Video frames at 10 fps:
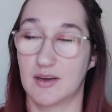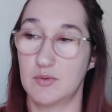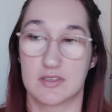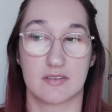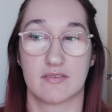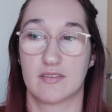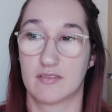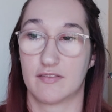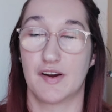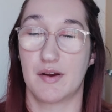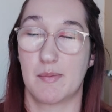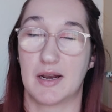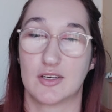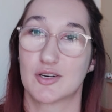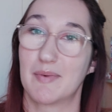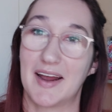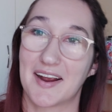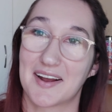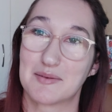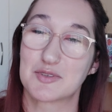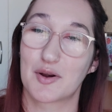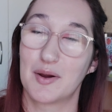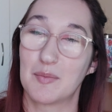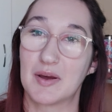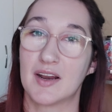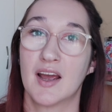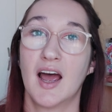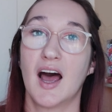That was very melodramatic, and I'm sorry, but